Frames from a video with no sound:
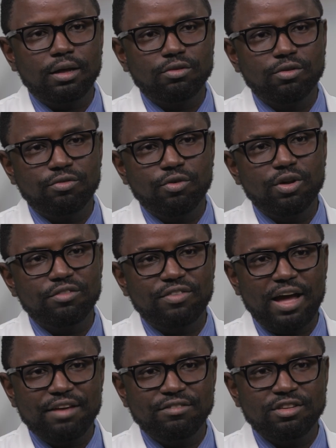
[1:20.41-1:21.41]
So
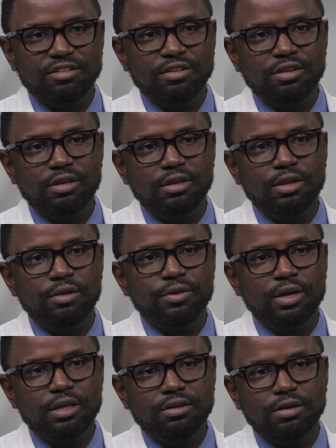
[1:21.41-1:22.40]
45 is the new
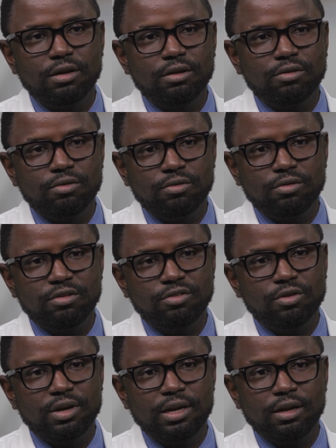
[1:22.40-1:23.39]
age uh, to
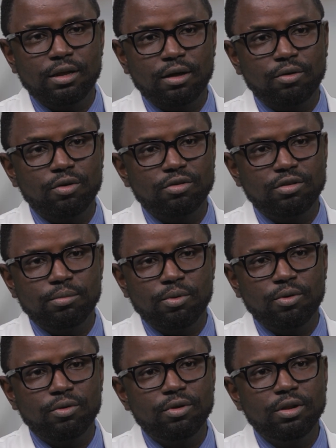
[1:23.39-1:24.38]
screen across the
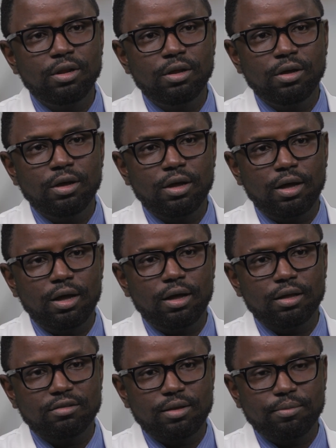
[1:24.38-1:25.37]
board, uh,
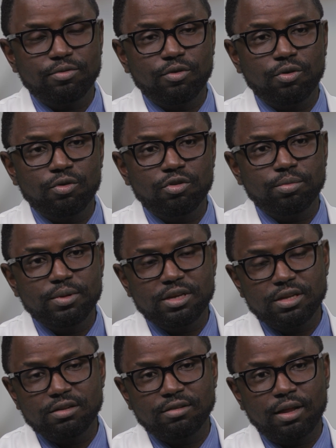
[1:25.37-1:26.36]
except for those
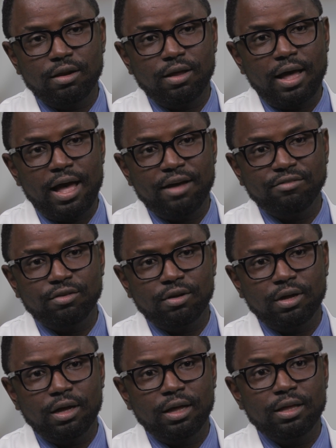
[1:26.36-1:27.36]
patients that have
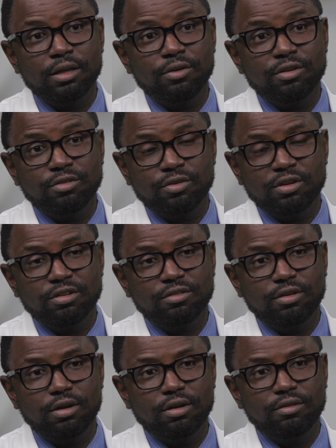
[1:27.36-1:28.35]
uh, increased risk,
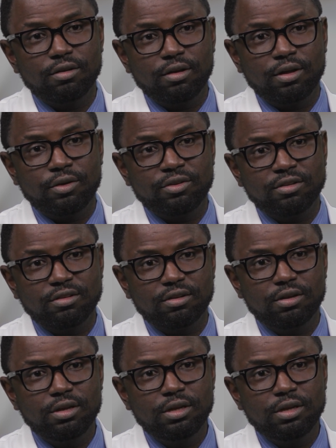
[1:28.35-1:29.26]
uh, risk